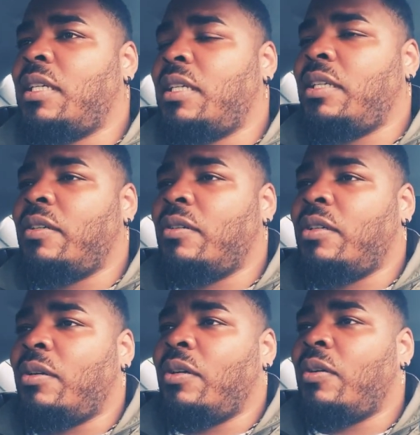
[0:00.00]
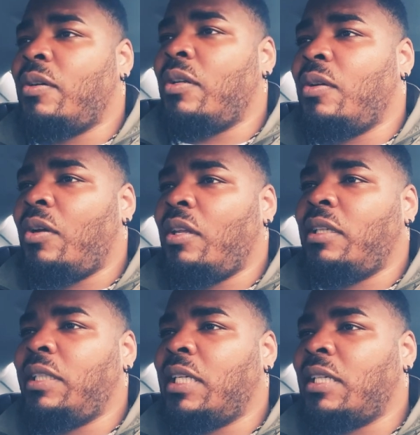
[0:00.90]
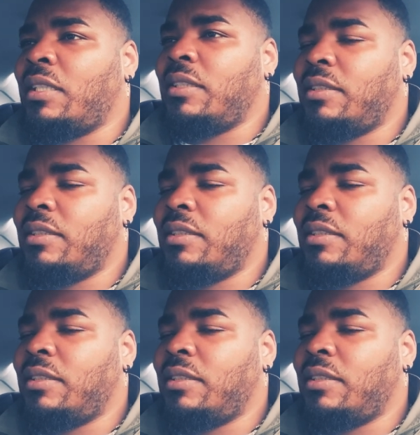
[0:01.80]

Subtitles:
You know, all the